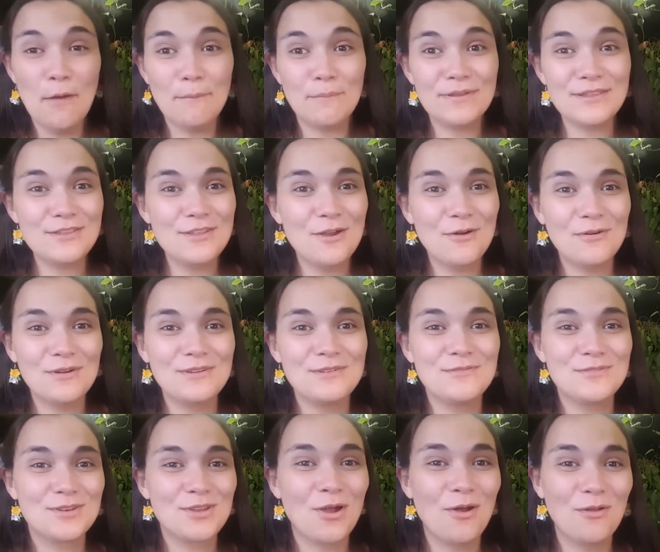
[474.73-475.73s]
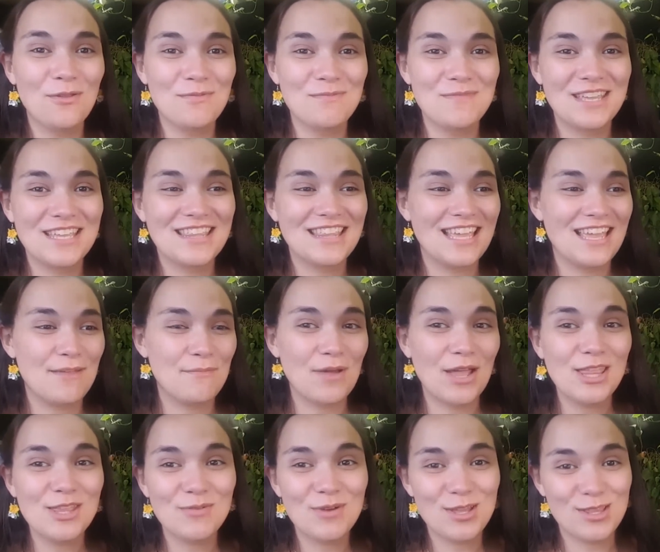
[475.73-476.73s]
but no one told me like,
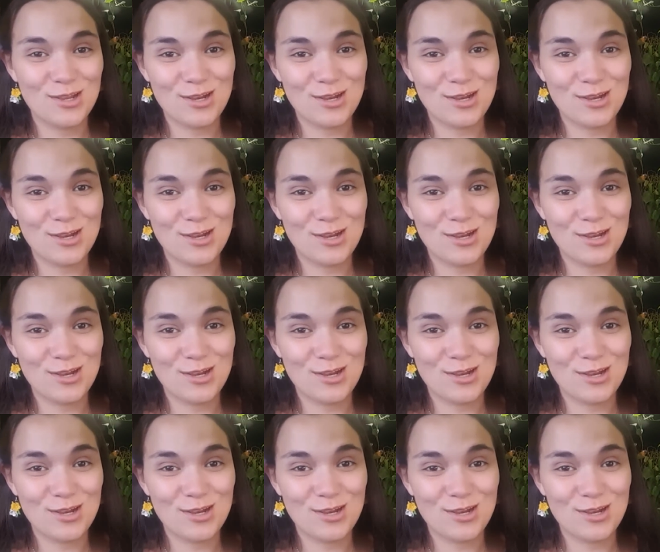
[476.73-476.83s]
by the way,